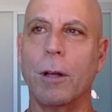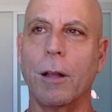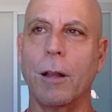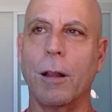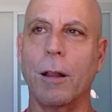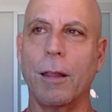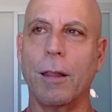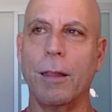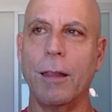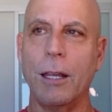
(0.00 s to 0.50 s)

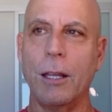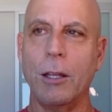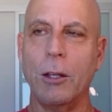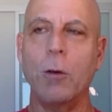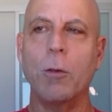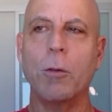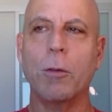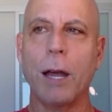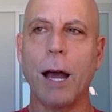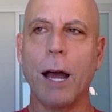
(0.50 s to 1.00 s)

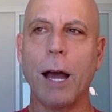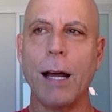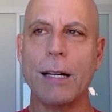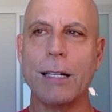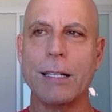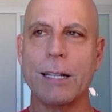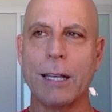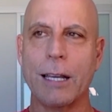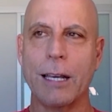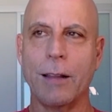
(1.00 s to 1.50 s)
You've
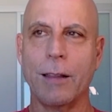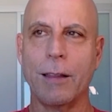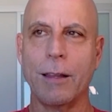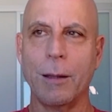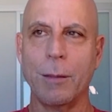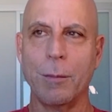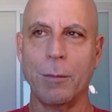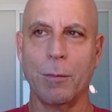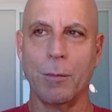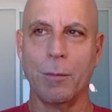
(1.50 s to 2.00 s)
got to get
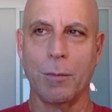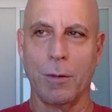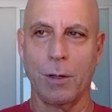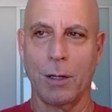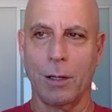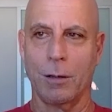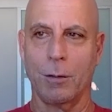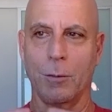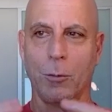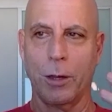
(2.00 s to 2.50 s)
them
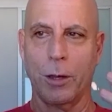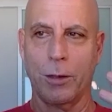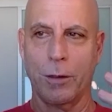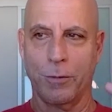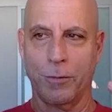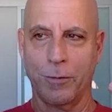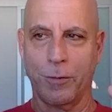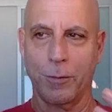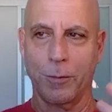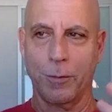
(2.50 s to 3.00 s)
with
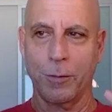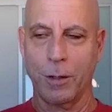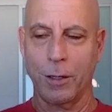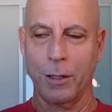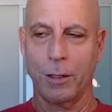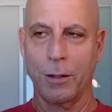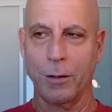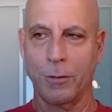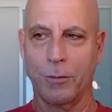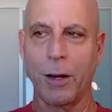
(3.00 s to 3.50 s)

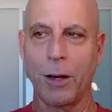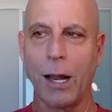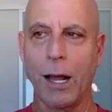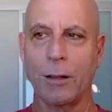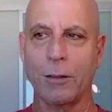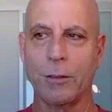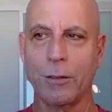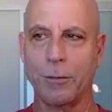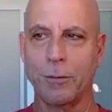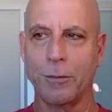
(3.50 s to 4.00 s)
the
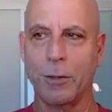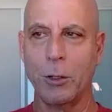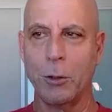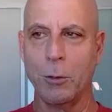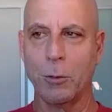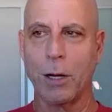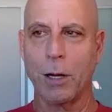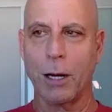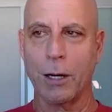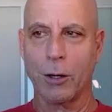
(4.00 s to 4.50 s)
philosophy
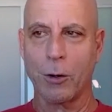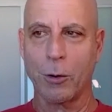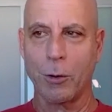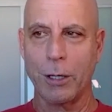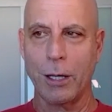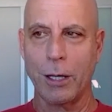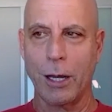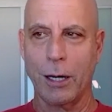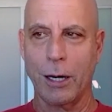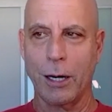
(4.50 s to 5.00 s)
you've got to
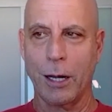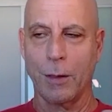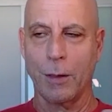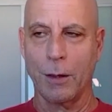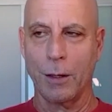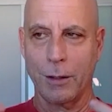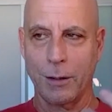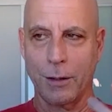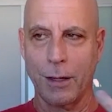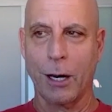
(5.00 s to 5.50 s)
create, and
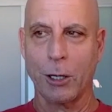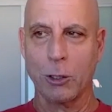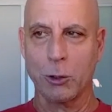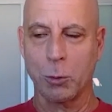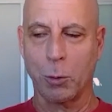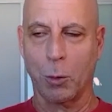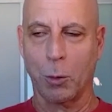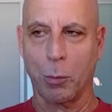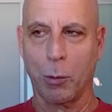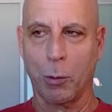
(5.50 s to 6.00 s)
the
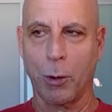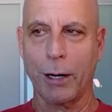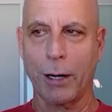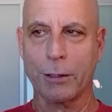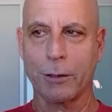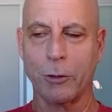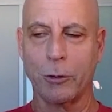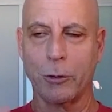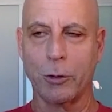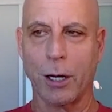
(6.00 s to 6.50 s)
actual
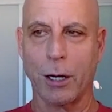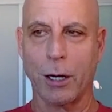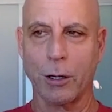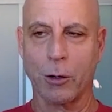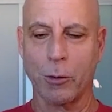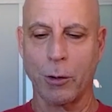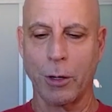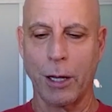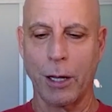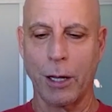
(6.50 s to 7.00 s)
practice you've got to
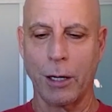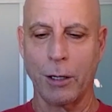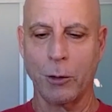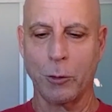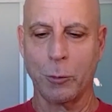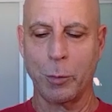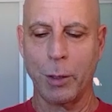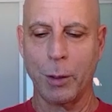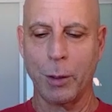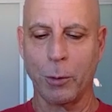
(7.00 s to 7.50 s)
create
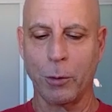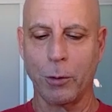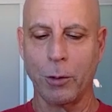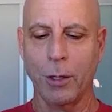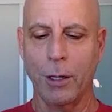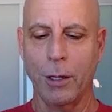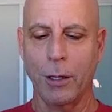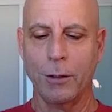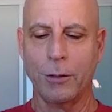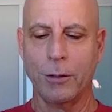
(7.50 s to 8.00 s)
is people
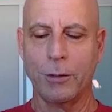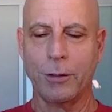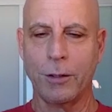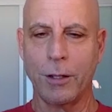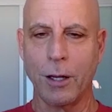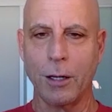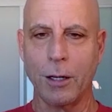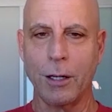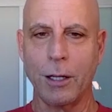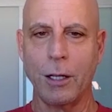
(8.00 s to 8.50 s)

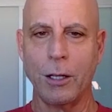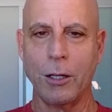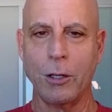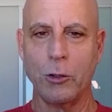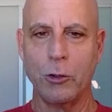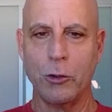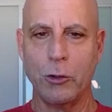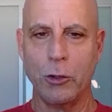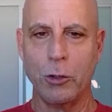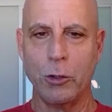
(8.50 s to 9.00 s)
study,
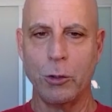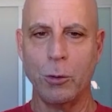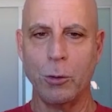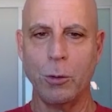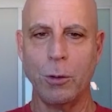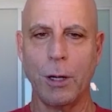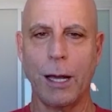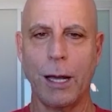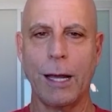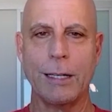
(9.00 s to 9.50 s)

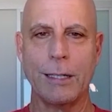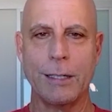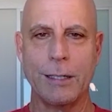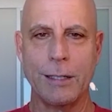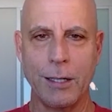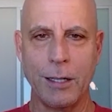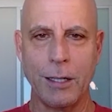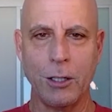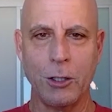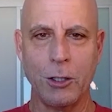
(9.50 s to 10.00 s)
do, and
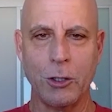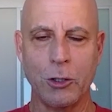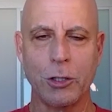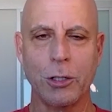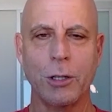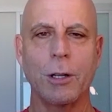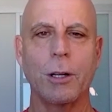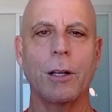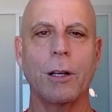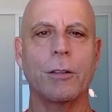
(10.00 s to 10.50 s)

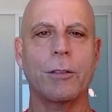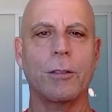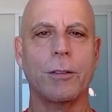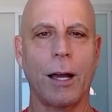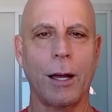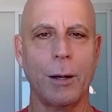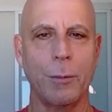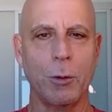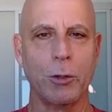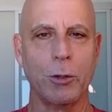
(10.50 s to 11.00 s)
teach
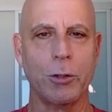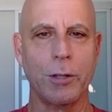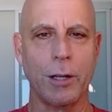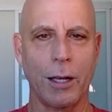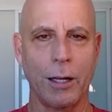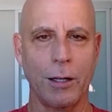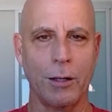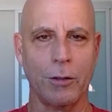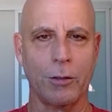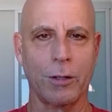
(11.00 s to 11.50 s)

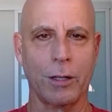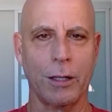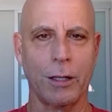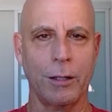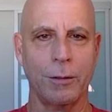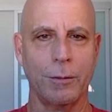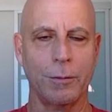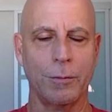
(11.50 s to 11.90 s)
simultaneously.